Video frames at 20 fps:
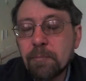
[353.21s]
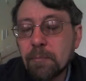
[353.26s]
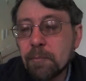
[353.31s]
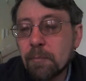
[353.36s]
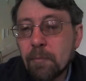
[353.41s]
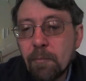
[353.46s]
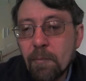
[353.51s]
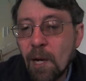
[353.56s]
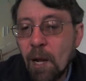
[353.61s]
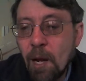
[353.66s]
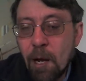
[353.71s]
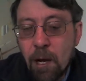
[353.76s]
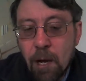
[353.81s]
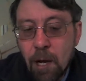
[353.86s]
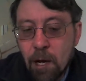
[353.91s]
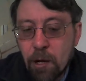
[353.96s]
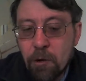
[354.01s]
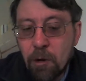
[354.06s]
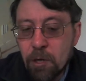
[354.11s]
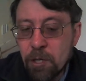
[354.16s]

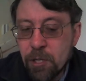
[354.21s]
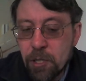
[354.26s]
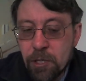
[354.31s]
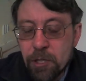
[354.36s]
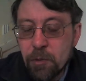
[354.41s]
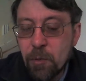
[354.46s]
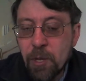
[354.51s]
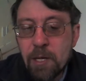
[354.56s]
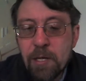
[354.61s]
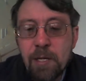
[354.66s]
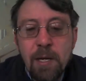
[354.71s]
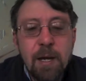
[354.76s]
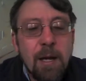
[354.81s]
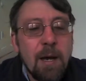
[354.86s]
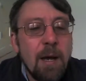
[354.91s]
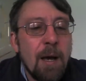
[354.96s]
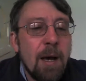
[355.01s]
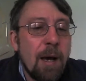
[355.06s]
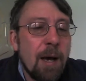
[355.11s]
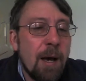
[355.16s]
What I'd like to do is
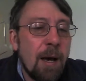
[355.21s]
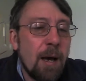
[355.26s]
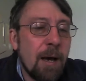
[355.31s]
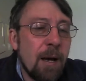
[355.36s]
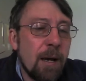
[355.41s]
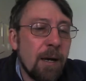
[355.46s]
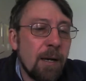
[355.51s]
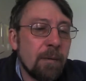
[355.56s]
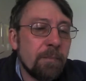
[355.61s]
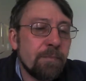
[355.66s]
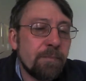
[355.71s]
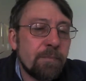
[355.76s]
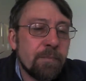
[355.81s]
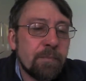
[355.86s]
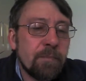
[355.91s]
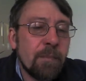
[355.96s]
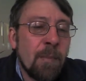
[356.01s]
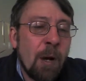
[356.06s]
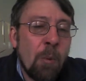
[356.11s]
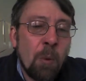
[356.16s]
take that now out and
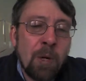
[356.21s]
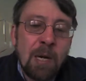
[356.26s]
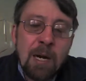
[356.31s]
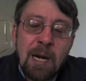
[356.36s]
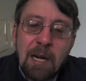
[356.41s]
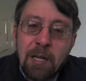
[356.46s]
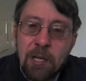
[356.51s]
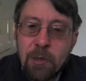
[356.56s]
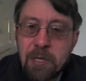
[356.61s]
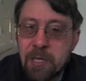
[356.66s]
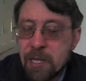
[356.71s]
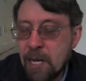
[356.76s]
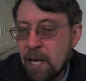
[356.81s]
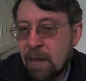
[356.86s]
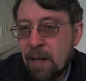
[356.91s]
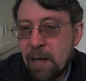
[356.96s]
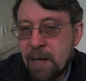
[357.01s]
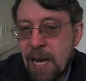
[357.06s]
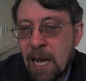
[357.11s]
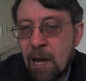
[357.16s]
have
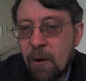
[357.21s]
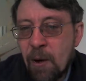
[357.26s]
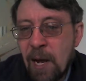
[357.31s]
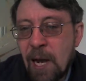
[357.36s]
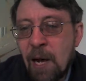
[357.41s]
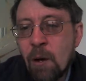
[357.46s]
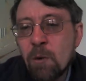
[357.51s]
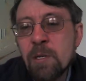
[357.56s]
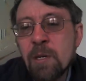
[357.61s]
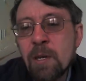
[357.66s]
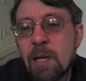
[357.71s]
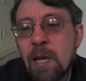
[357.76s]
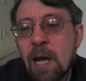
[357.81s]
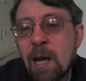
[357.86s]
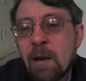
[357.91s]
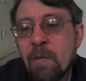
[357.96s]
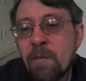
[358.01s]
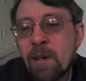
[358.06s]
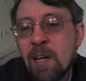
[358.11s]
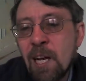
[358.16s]
collaboration with students across the
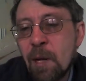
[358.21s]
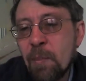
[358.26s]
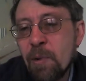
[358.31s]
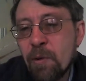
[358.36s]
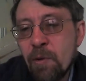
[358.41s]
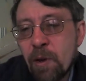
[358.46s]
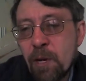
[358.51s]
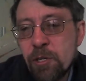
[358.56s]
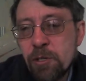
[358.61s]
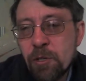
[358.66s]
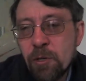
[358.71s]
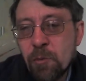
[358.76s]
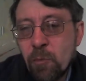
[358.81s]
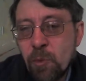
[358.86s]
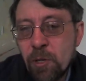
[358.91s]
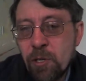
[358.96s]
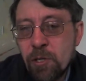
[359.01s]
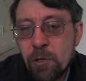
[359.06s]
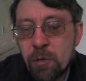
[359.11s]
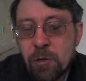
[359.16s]
cluster, or even across
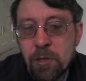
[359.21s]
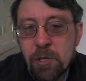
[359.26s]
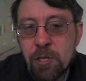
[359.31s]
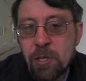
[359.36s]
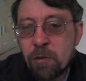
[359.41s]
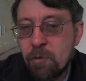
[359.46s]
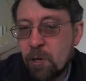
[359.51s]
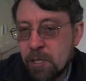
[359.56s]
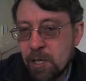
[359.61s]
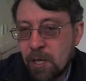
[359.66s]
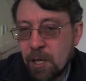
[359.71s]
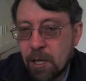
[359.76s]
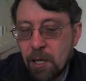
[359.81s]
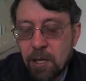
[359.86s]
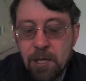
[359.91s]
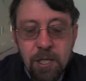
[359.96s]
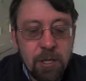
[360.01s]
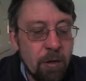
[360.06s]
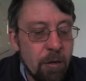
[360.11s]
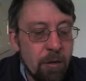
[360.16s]
the city, across the
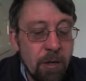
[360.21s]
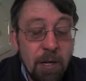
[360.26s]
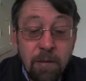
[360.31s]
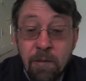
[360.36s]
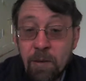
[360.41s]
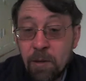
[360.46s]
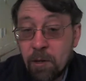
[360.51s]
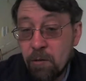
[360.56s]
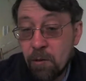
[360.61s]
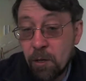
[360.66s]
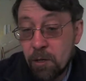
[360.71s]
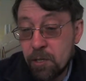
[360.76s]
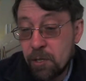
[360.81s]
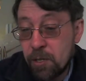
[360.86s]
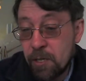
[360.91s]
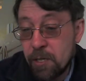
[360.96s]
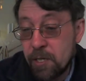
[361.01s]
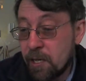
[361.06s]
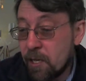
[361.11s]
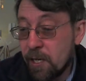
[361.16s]
world, the country,
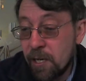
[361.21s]
across the